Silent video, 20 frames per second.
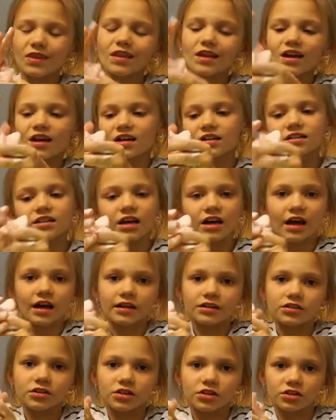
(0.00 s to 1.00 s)
because
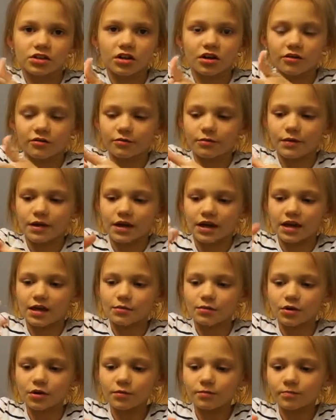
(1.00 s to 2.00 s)
that turned off my
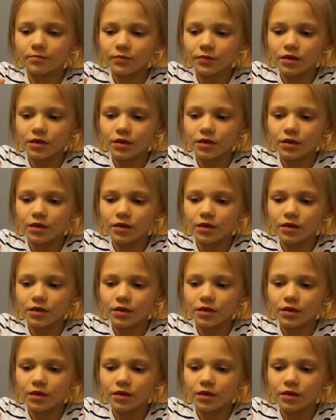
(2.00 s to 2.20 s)
camera.